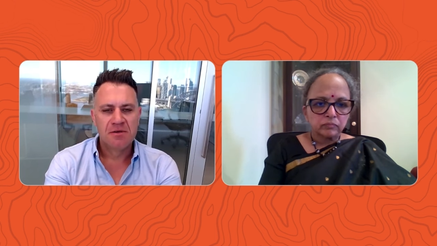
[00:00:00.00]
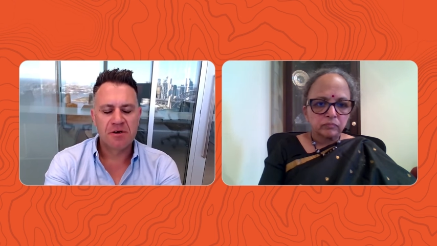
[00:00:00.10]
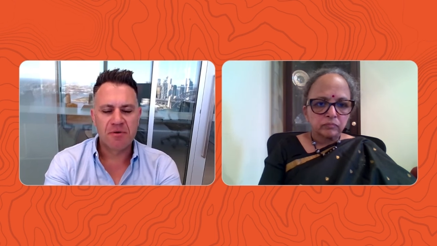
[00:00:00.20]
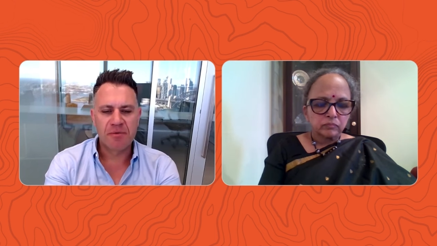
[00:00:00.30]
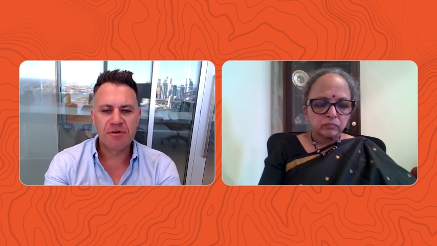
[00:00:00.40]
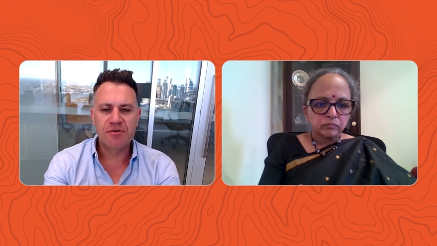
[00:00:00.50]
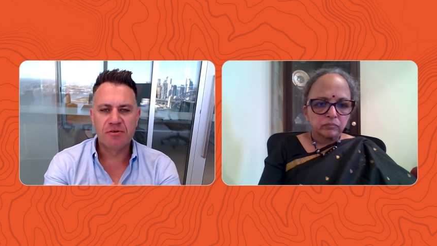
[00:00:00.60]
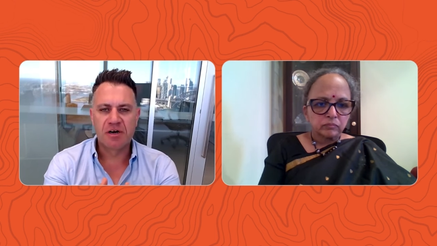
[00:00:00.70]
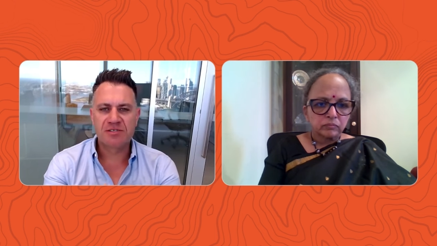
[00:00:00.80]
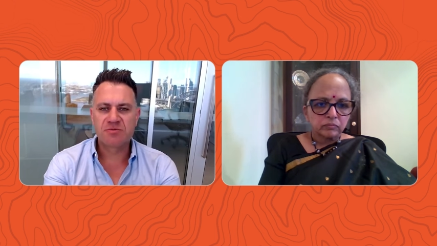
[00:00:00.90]
Speaker 1: You know, Rama, in
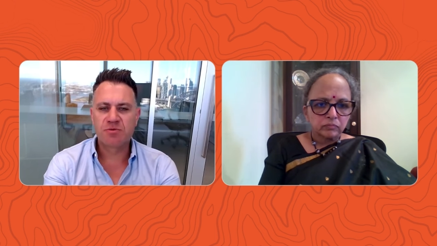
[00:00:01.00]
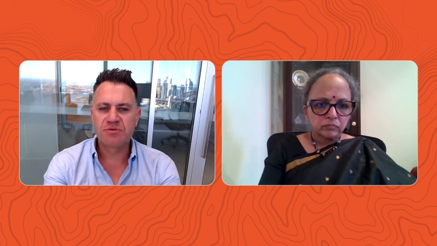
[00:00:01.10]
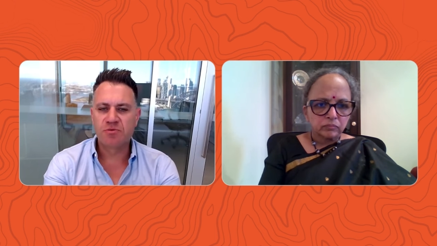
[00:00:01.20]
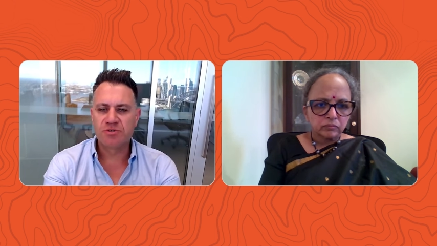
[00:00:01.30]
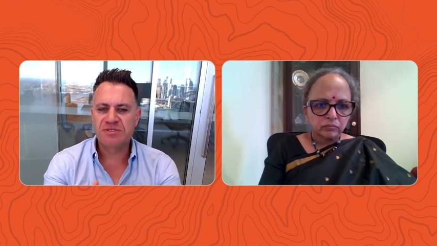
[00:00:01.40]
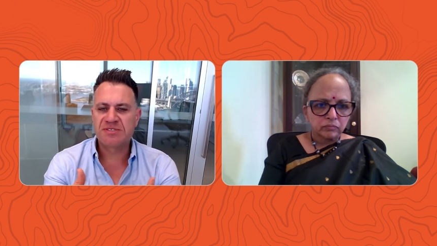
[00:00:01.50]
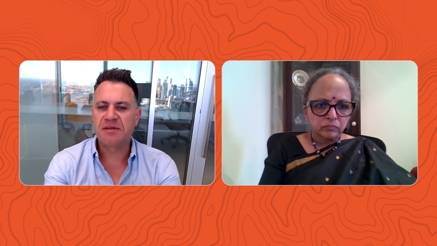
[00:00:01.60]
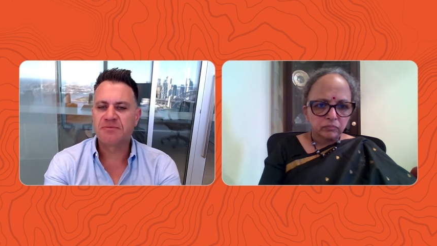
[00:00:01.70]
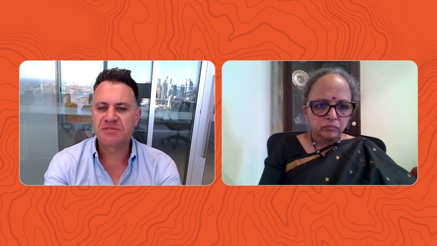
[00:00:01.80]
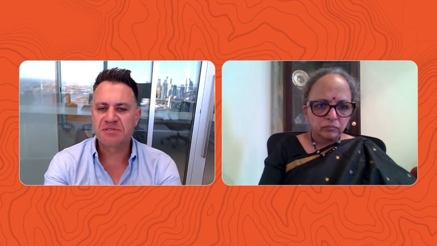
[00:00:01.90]
your eyes, what
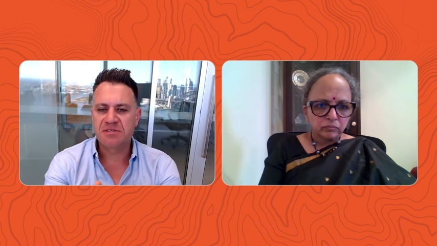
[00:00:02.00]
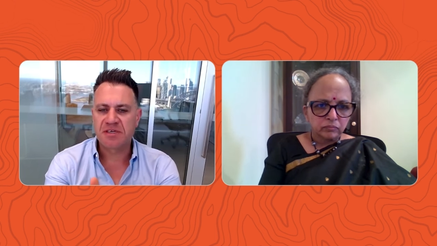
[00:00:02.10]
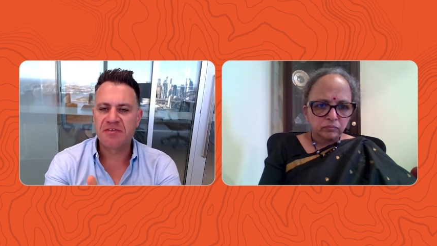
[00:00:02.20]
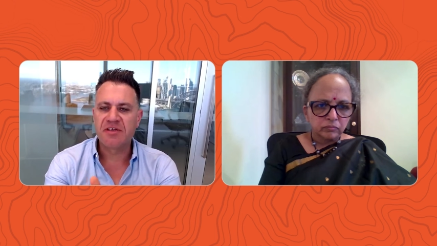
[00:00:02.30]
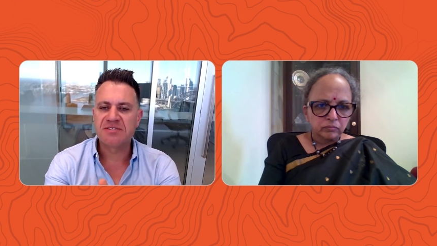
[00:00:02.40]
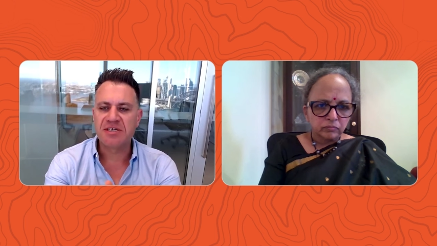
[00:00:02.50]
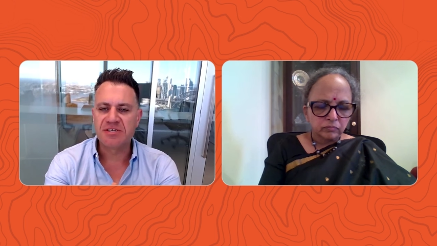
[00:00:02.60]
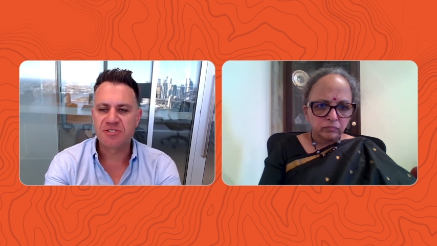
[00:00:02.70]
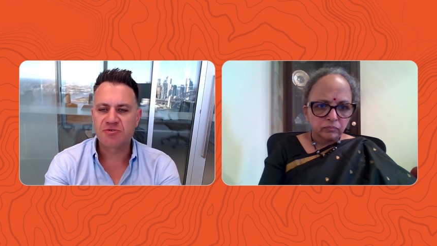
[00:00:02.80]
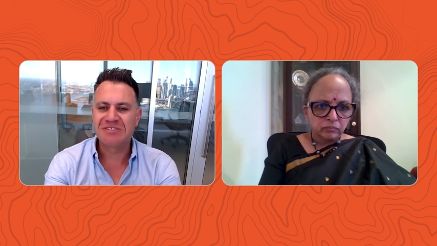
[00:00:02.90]
steps can these
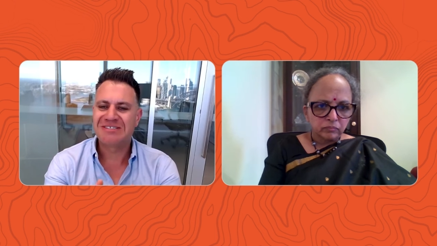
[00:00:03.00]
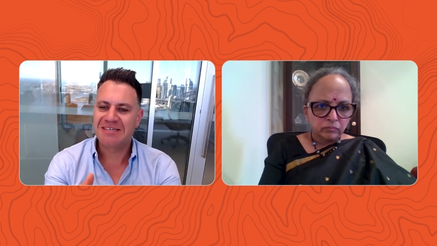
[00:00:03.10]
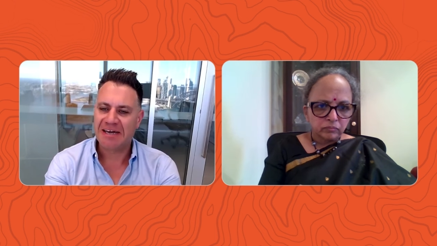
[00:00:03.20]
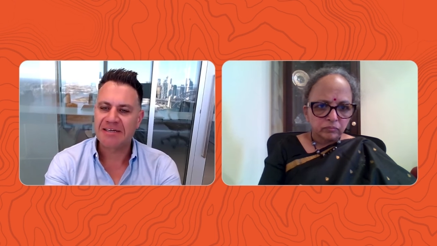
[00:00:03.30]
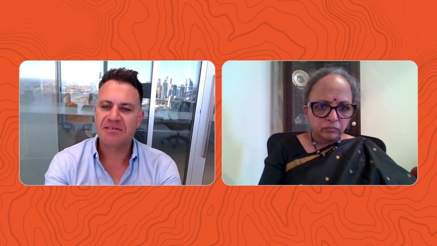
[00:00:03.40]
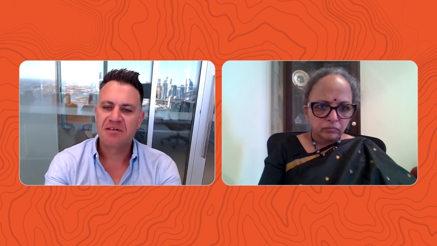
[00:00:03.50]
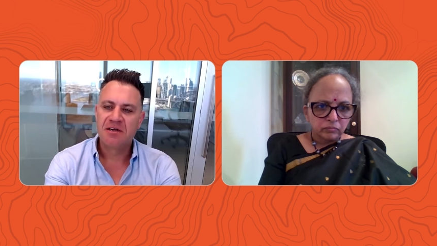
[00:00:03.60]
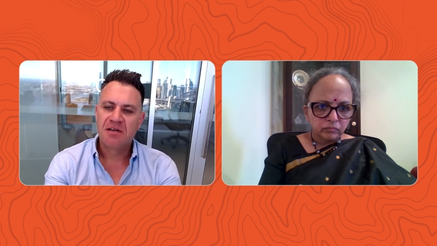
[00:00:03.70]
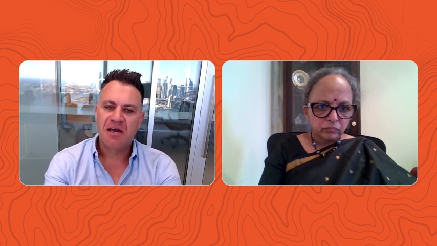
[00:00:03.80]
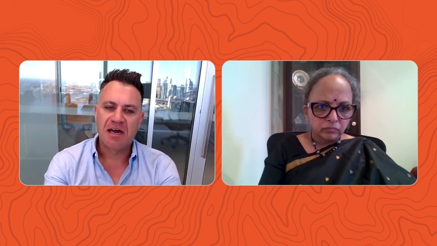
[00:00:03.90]
industries take
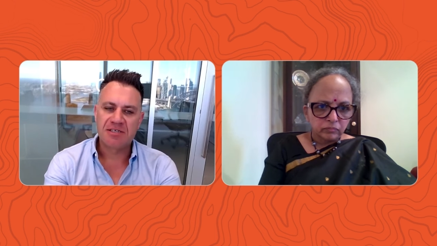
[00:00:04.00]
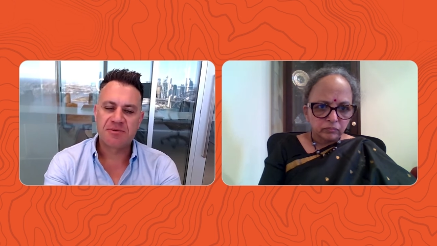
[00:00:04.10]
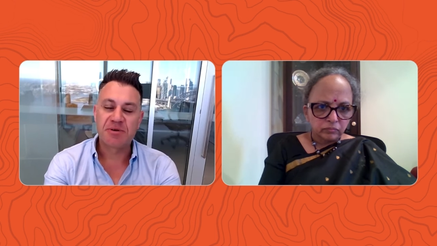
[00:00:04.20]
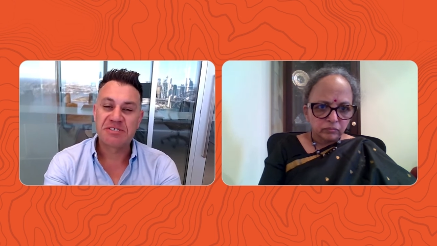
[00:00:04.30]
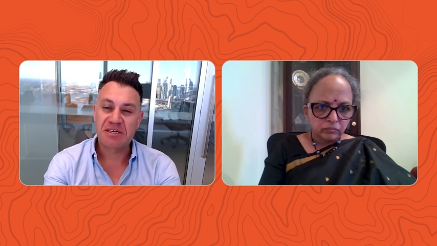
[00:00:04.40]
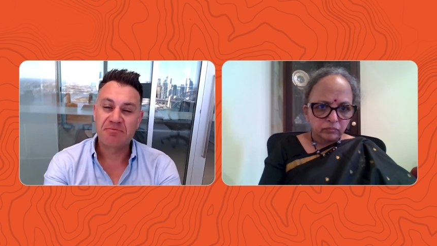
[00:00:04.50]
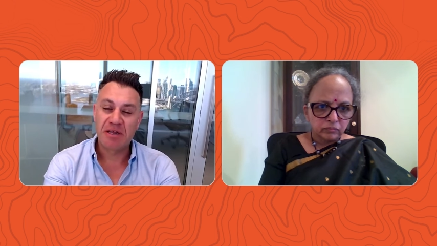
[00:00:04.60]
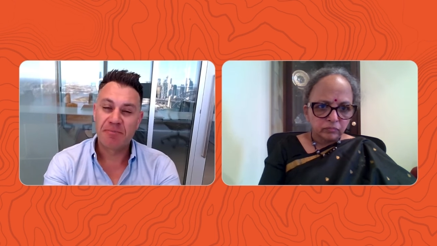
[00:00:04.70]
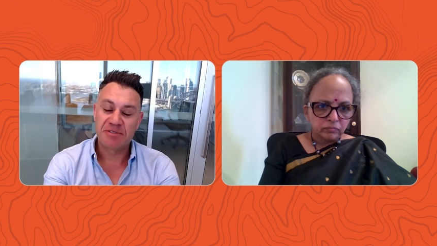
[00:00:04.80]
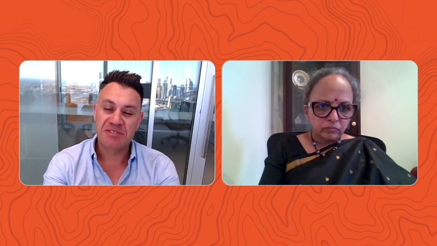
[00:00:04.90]
to
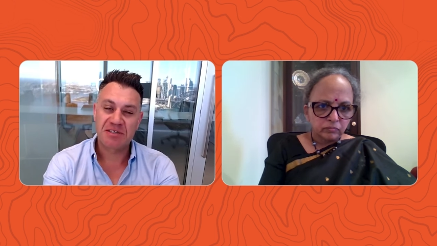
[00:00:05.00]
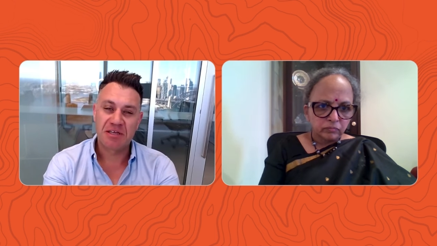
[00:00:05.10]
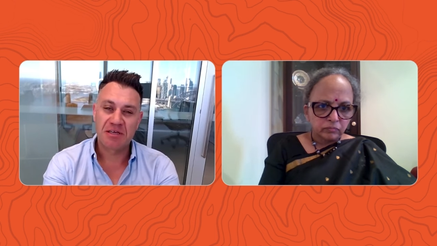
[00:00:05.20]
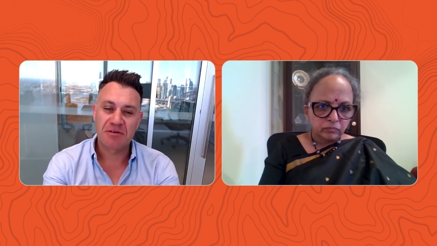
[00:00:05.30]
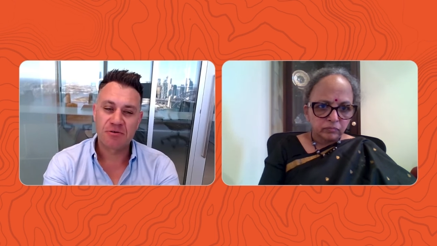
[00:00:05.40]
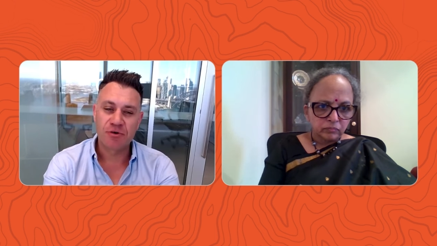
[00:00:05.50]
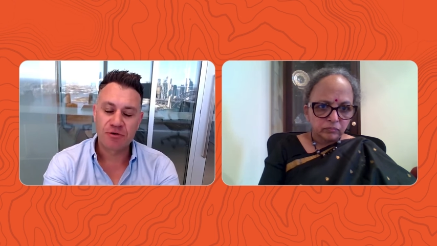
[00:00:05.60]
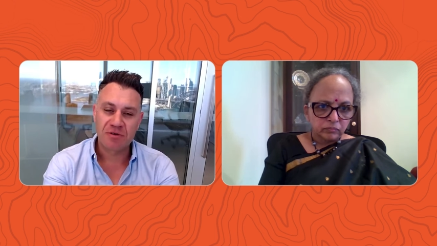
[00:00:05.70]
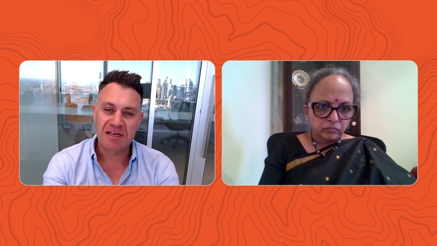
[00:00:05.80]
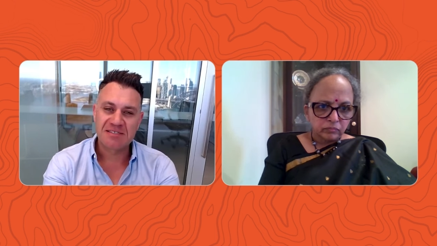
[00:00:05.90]
better protect their
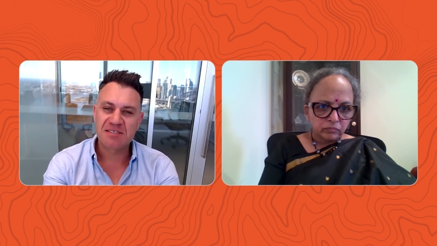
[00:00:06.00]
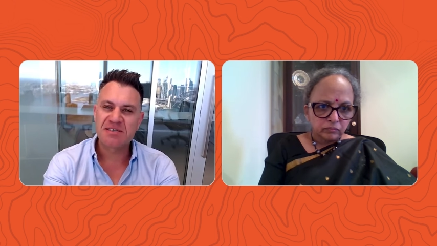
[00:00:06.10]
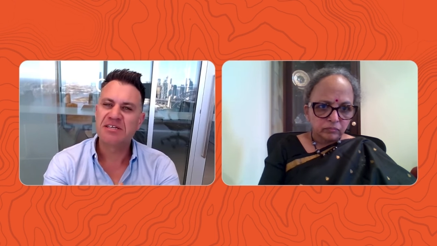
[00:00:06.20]
critical assets?